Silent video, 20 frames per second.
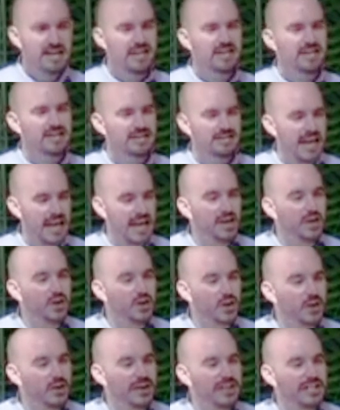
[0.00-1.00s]
Take
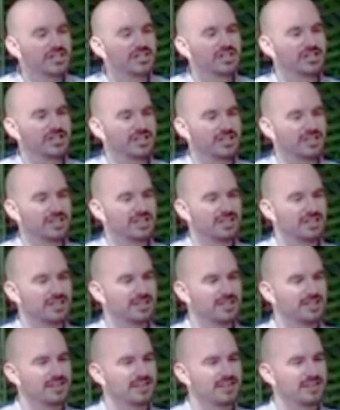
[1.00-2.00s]
courage.
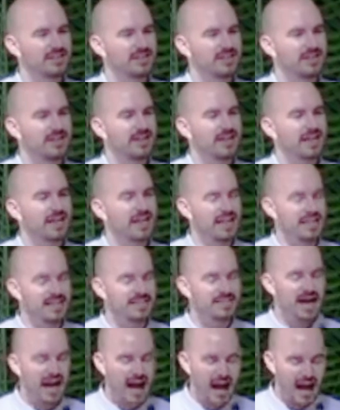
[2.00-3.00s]
It
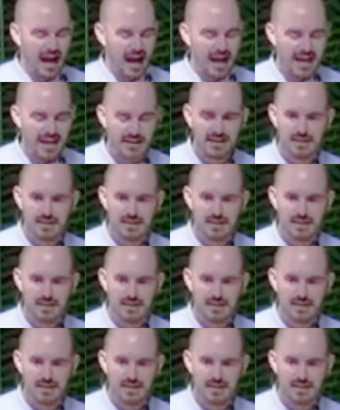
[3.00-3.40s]
is I.